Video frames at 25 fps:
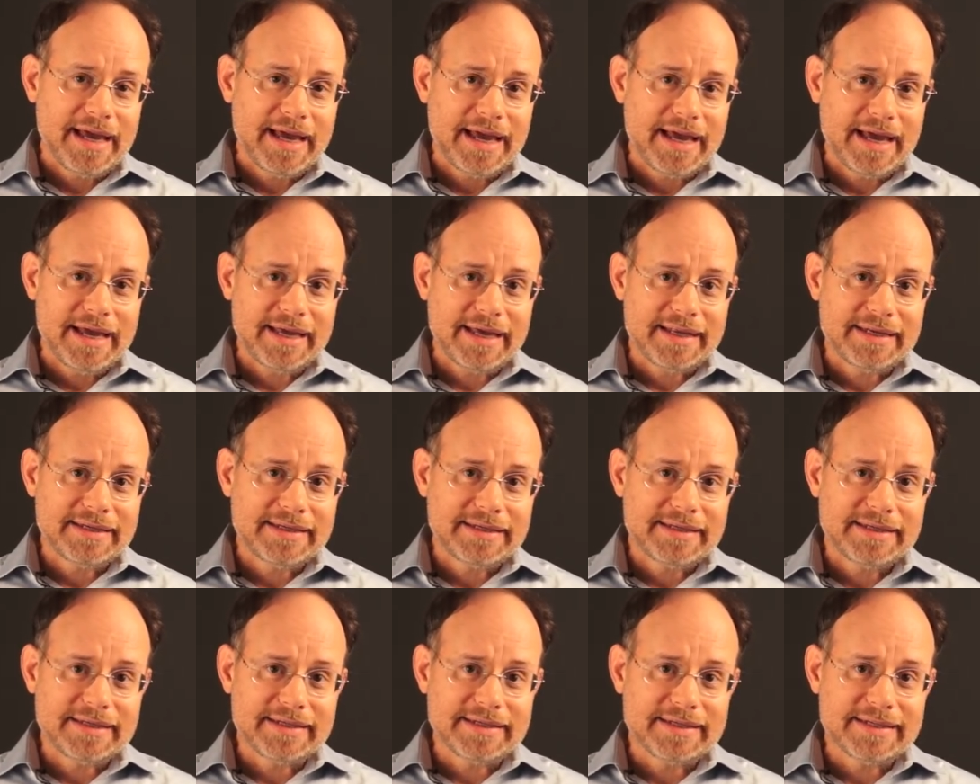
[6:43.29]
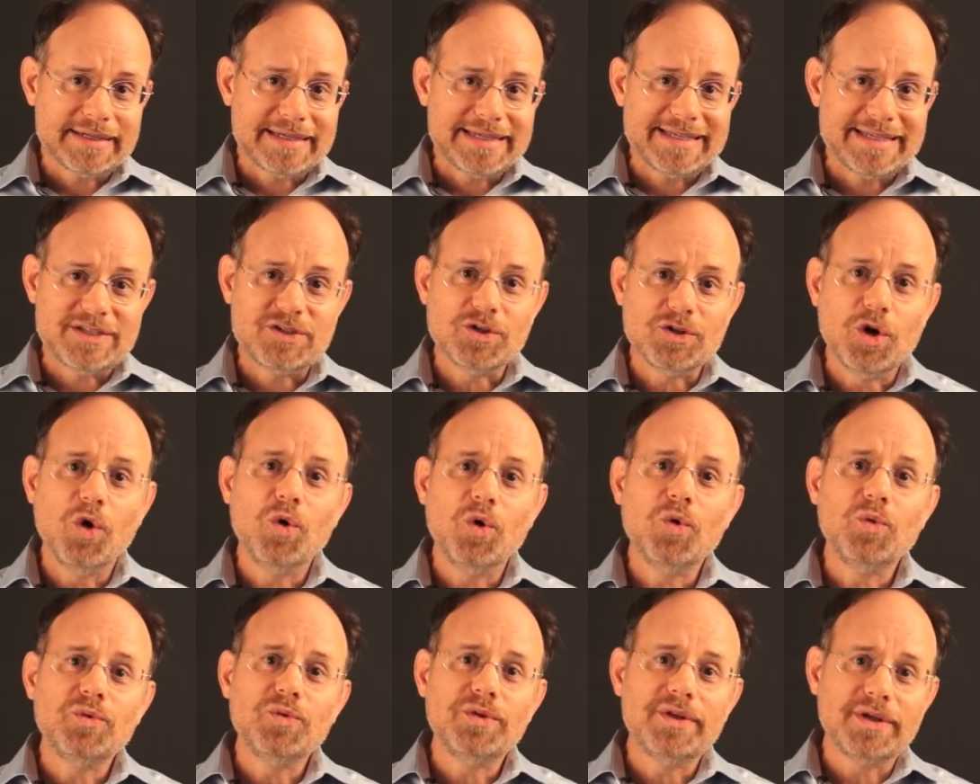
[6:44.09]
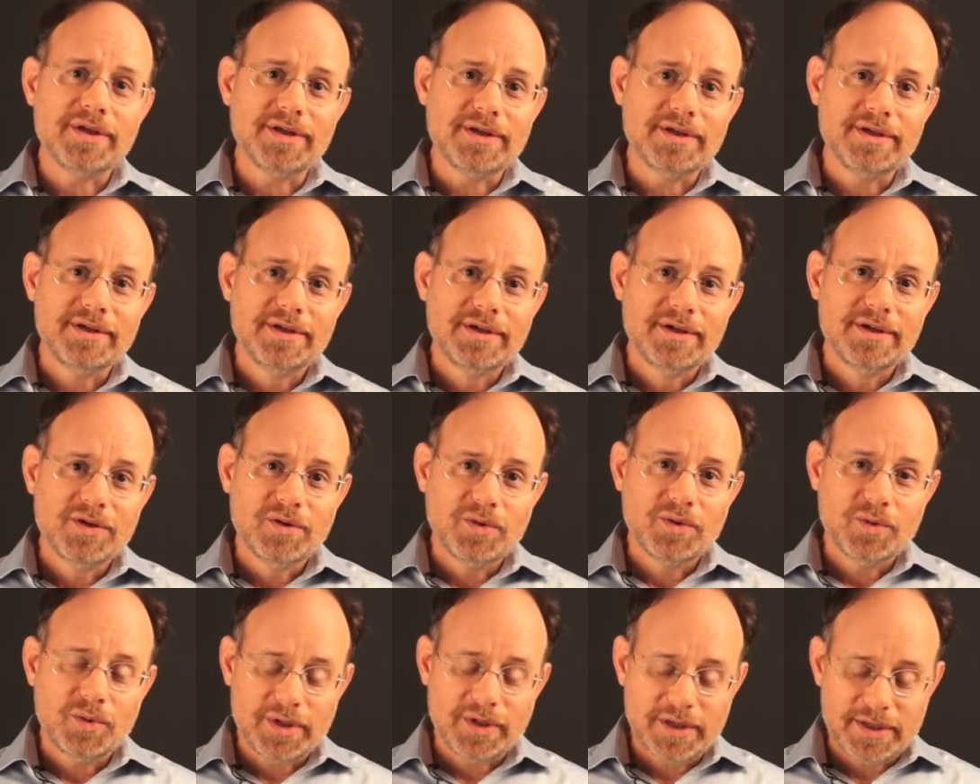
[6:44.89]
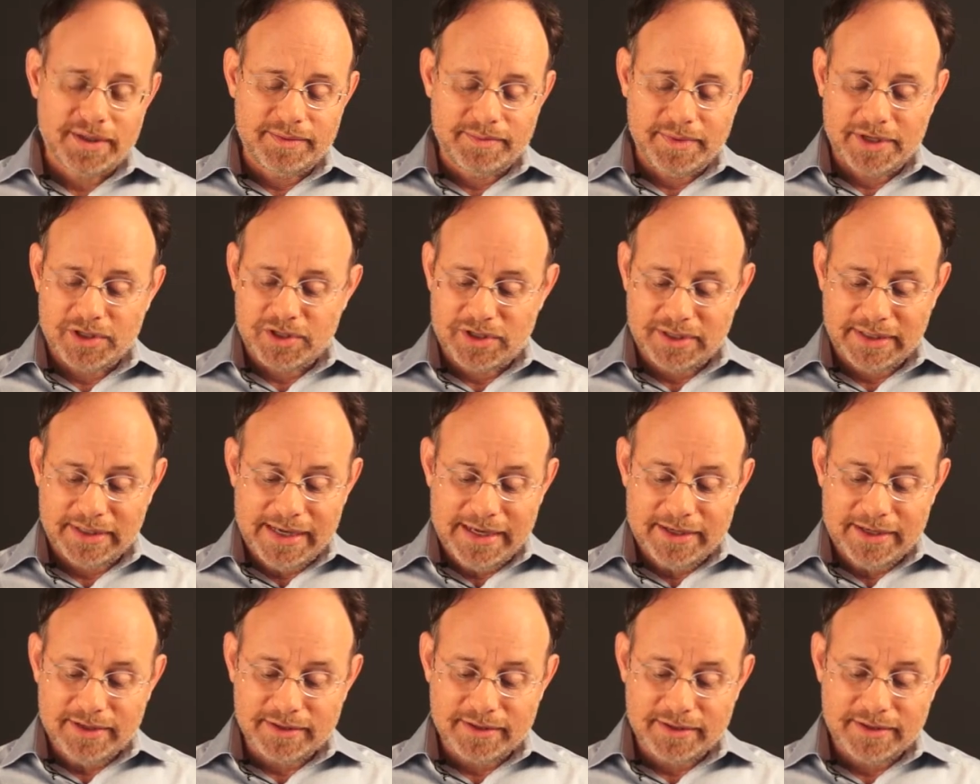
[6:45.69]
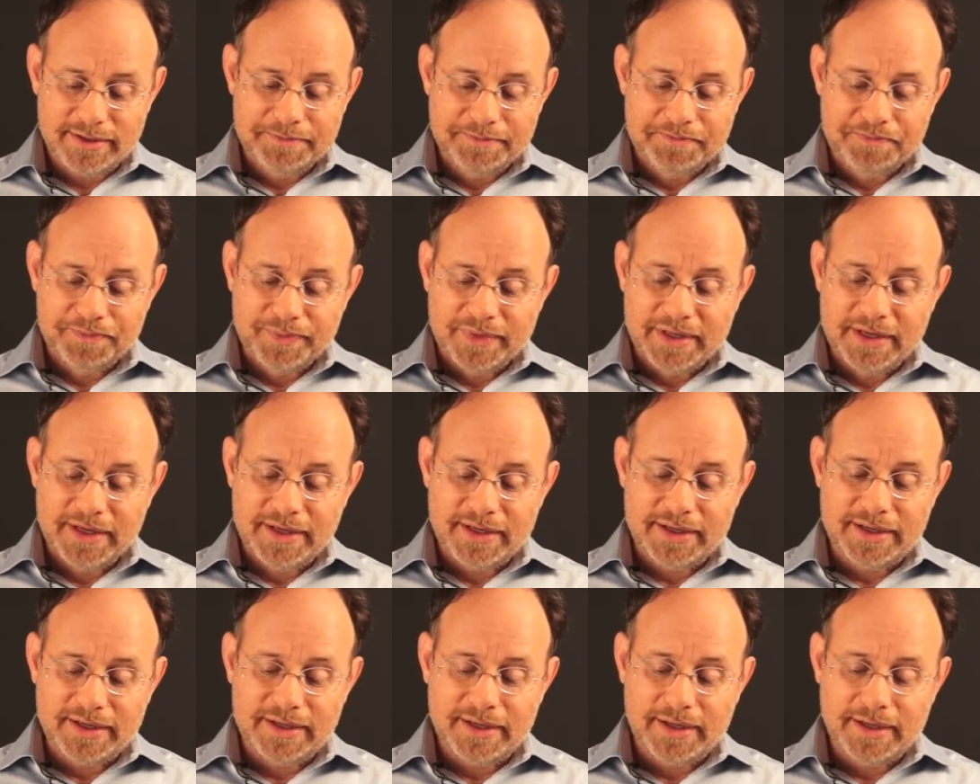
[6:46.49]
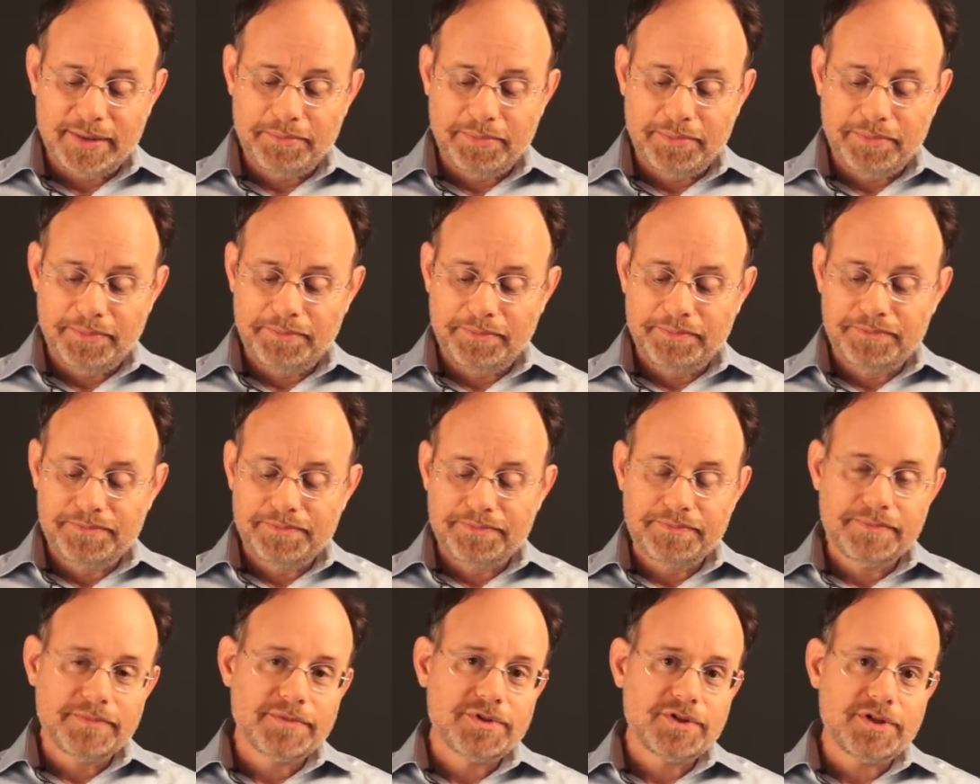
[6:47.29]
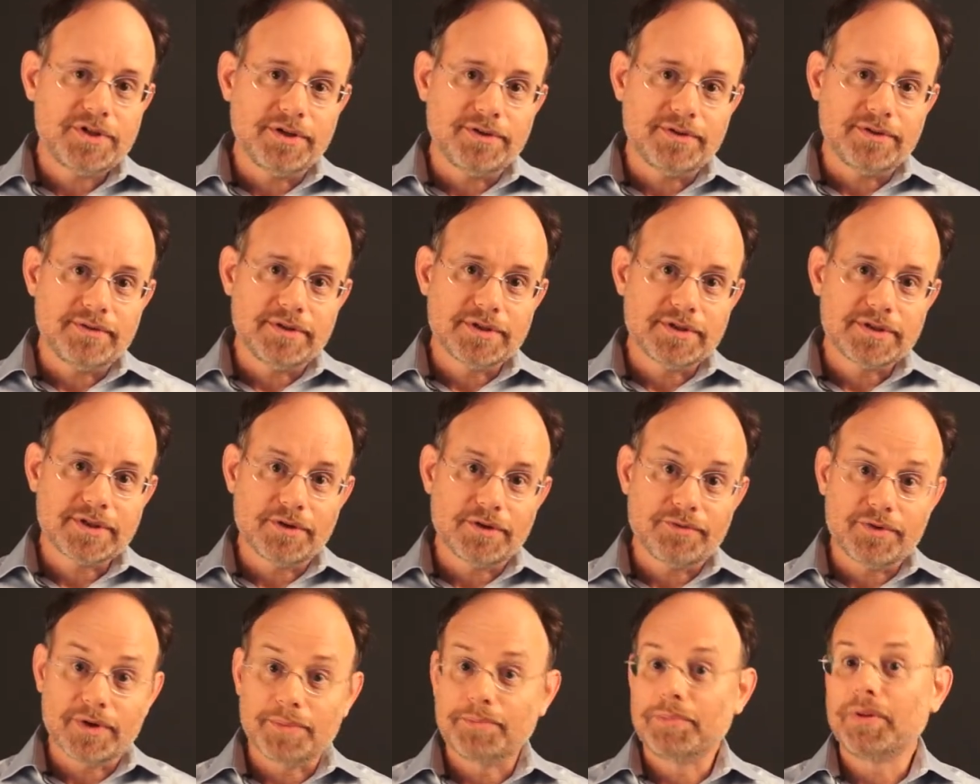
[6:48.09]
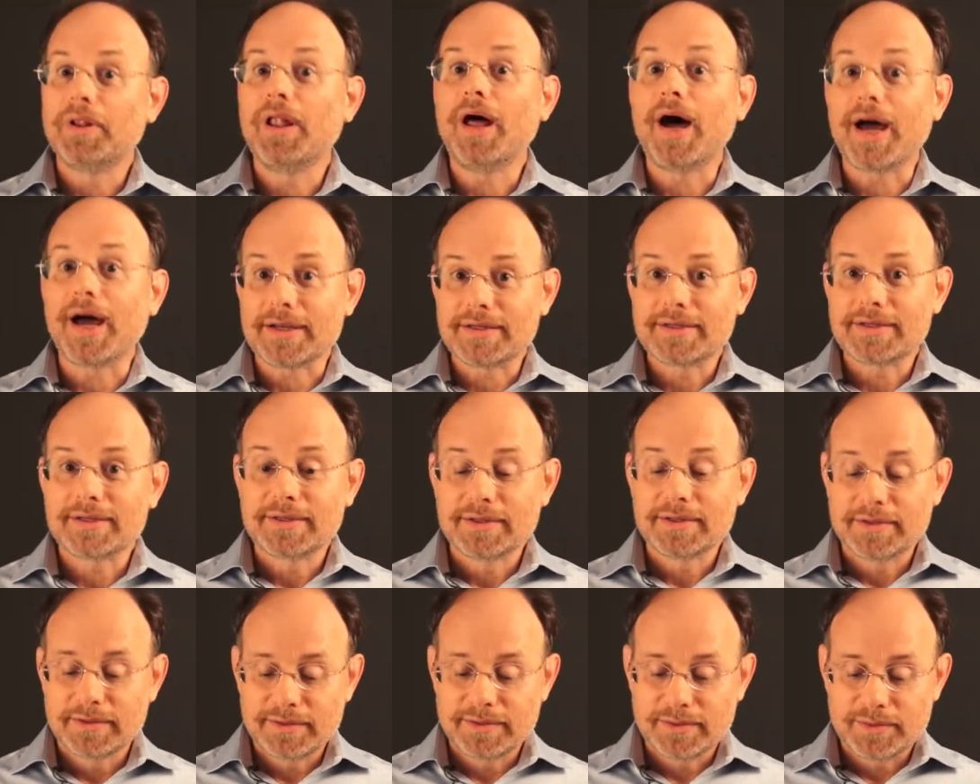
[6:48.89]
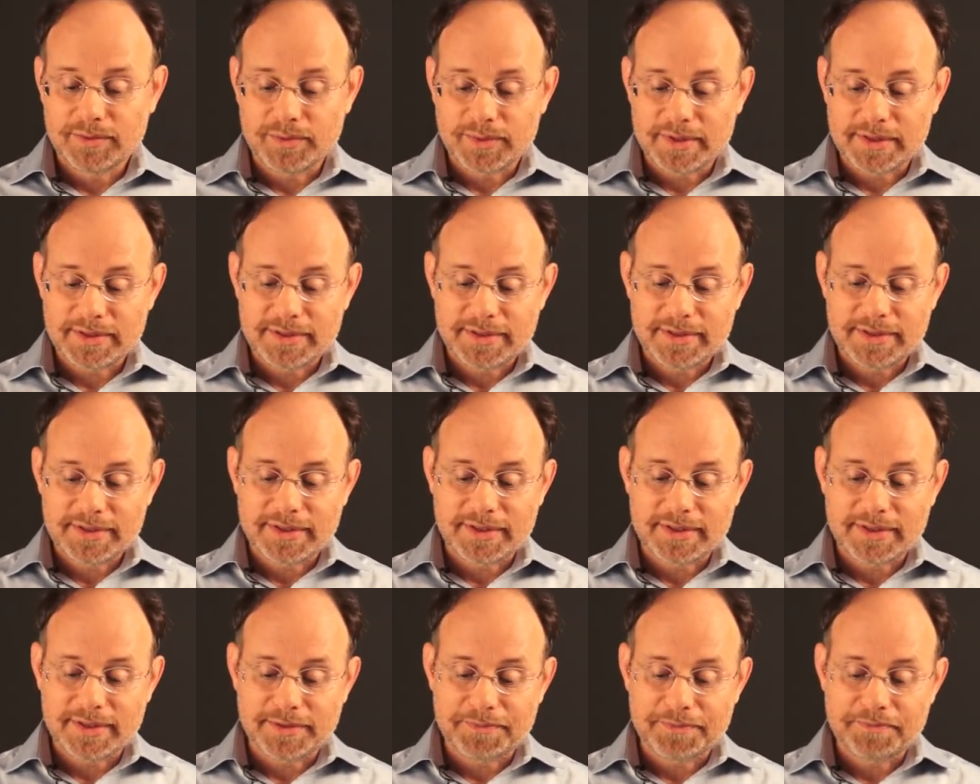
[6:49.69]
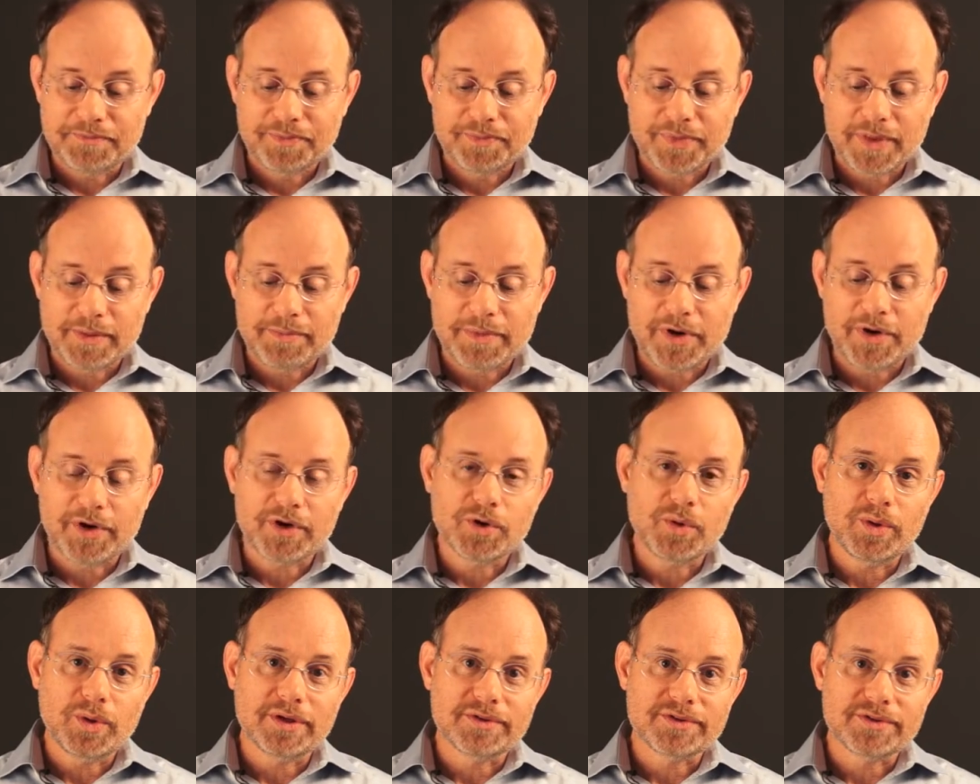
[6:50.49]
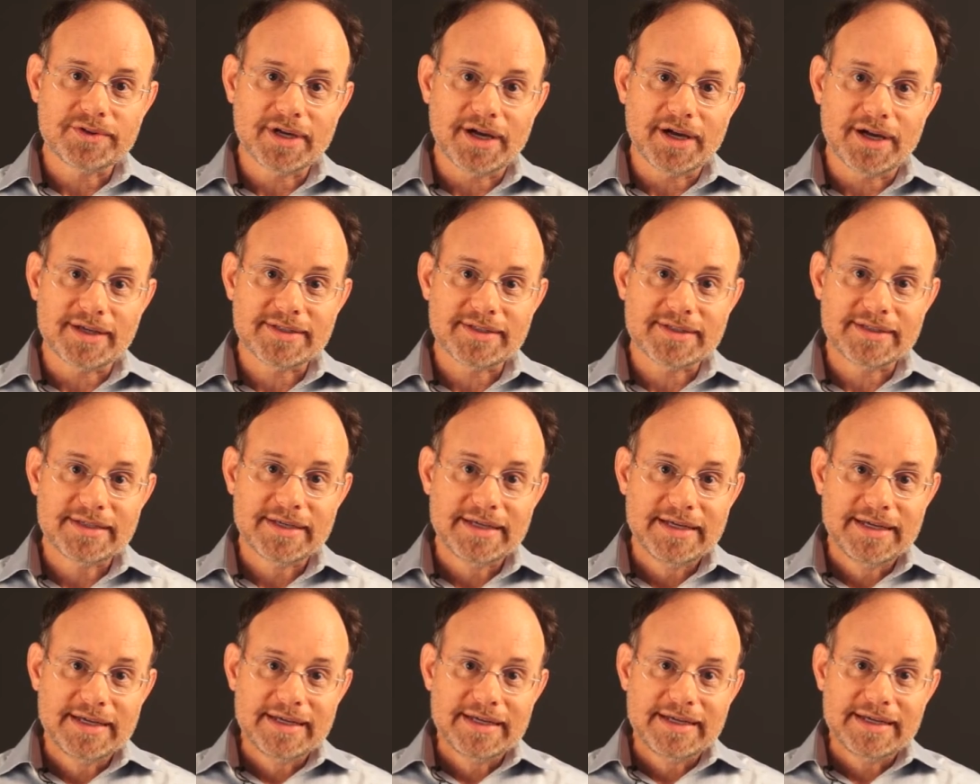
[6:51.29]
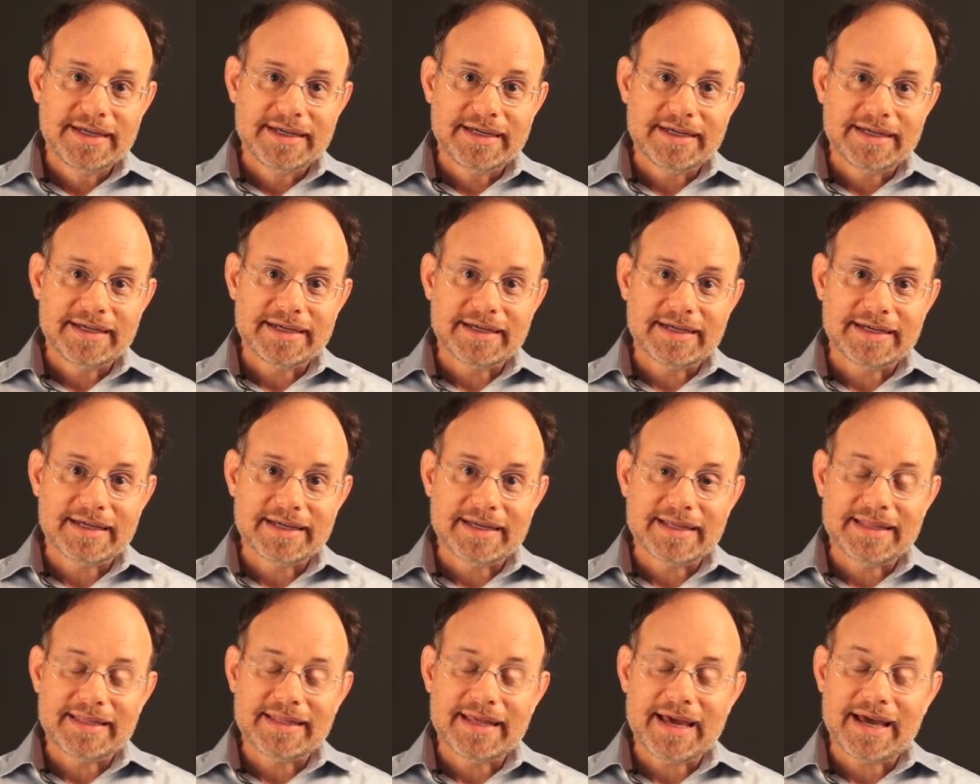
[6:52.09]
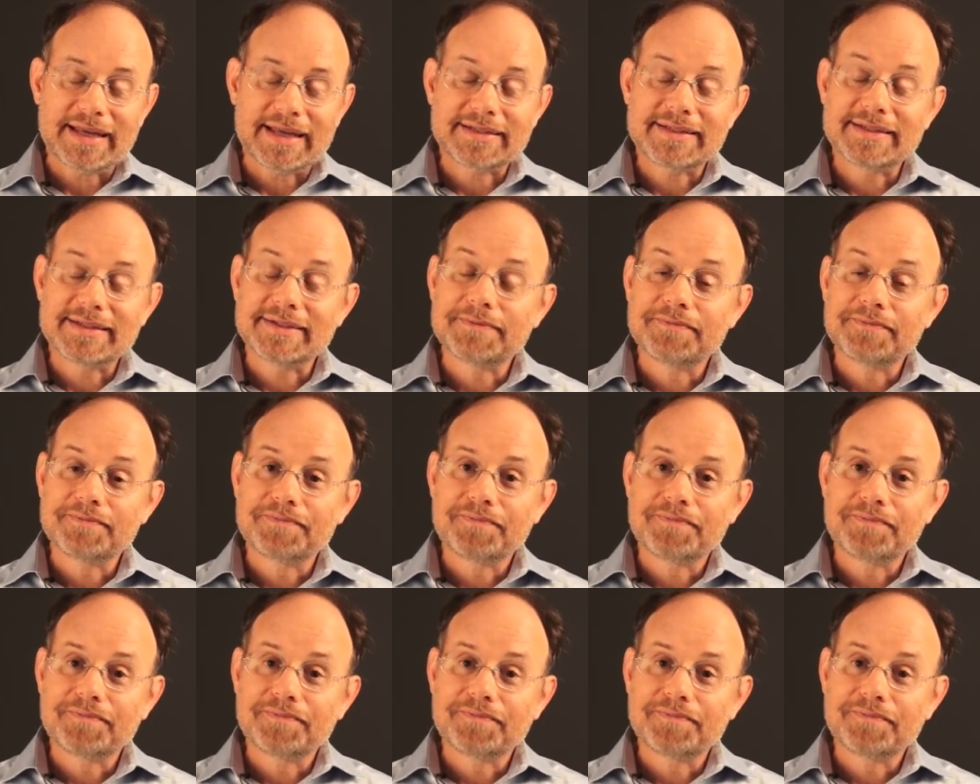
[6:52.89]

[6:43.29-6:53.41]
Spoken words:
And it's only when much later she discovered a plot with Mary, Queen of Scots, that